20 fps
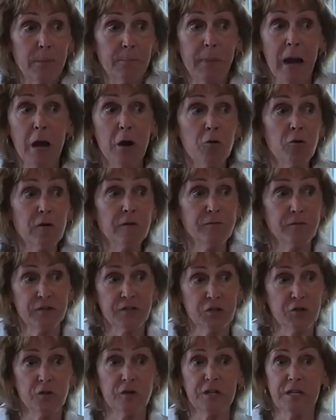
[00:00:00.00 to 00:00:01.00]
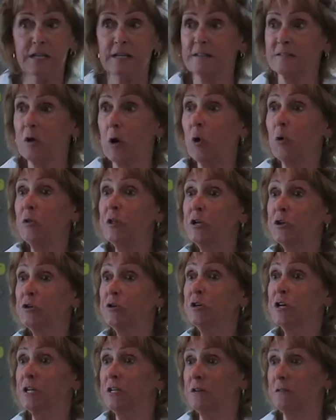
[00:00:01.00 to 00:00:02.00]
Power of attorney is only
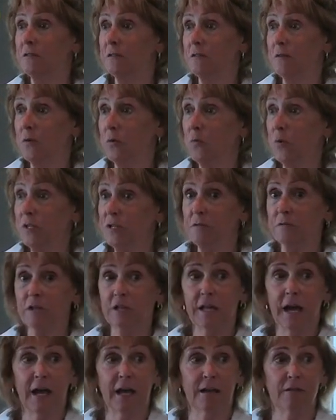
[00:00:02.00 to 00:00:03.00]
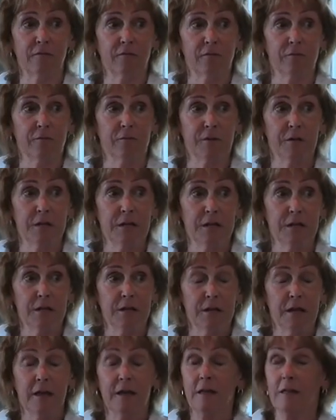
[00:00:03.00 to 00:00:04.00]
good when you're alive.
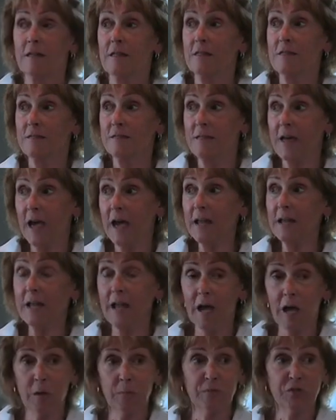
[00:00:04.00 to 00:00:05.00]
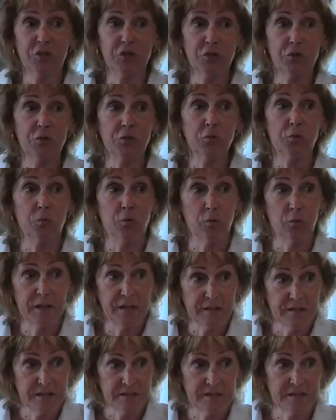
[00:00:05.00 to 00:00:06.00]
That helps you
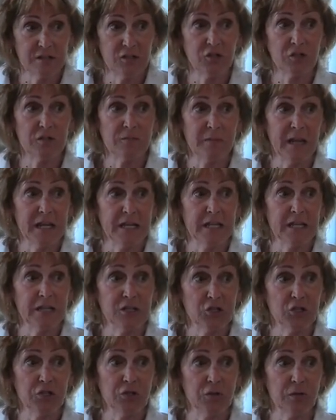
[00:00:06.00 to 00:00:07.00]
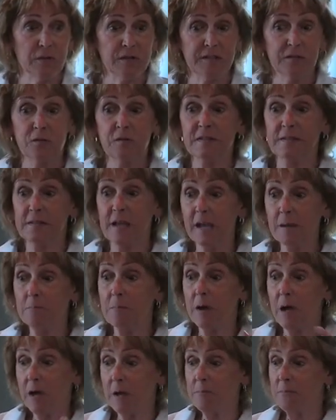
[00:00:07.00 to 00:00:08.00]
with decision making too. So say
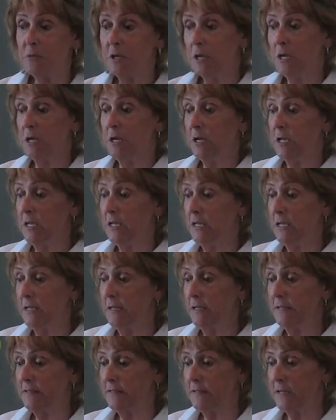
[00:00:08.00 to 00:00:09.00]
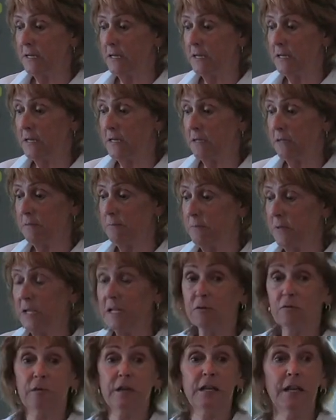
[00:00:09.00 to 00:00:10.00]
mom is
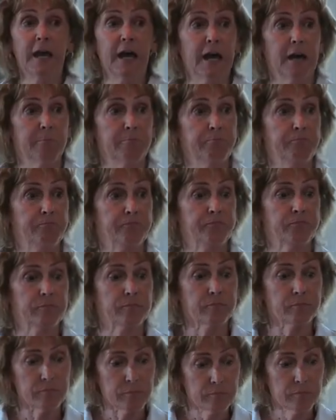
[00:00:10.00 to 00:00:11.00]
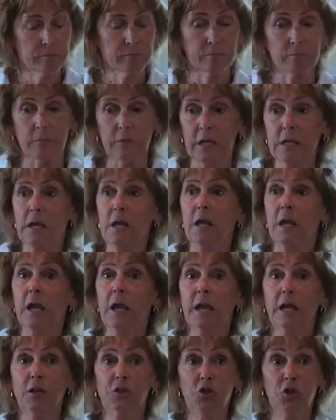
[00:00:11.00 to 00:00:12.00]
in rehab
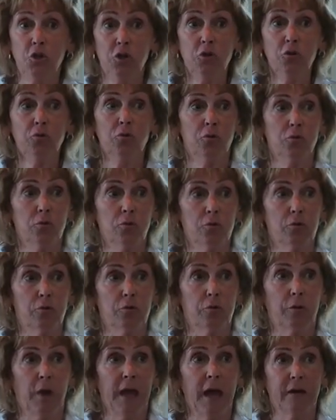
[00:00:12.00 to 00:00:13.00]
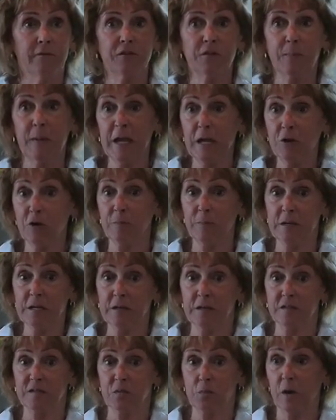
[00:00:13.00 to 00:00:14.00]
and you have to pay her
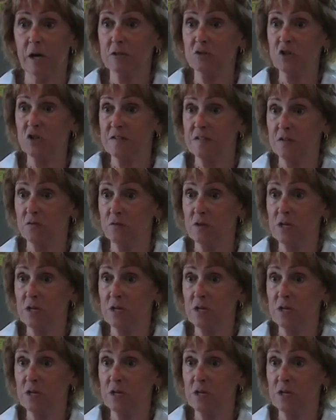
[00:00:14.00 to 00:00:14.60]
bills while she's in